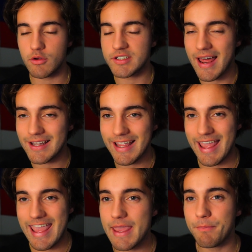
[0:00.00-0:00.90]
It was kind of like
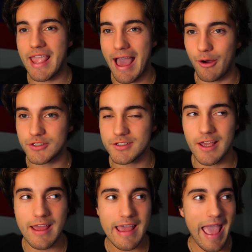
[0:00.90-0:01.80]
a hippie house.
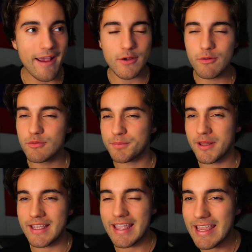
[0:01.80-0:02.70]
Everyone was
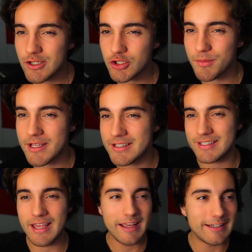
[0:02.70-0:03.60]
playing
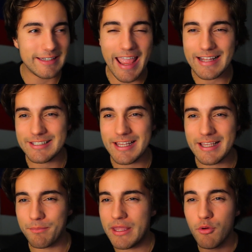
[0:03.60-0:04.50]
instruments,
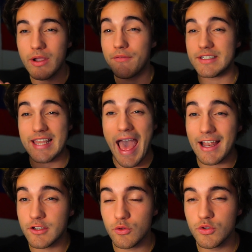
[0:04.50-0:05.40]
dancing, people giving
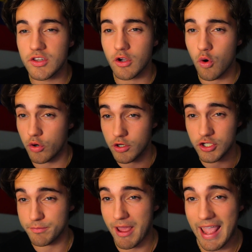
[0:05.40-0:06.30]
tattoos in the corner
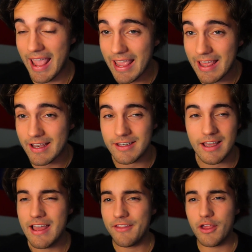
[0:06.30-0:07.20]
just by hand.
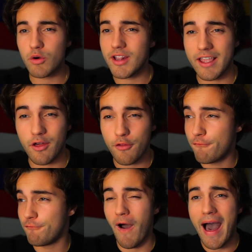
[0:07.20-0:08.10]
There were like
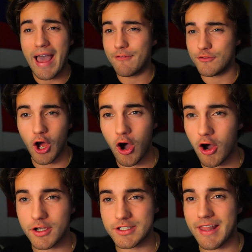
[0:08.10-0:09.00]
five
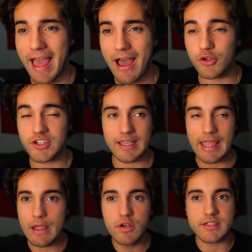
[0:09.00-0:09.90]
dogs in the house.
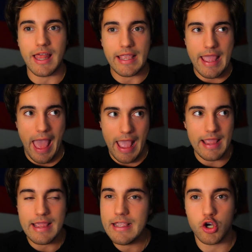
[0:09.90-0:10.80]
Like it was like
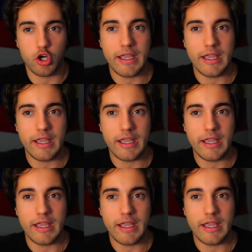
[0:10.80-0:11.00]
in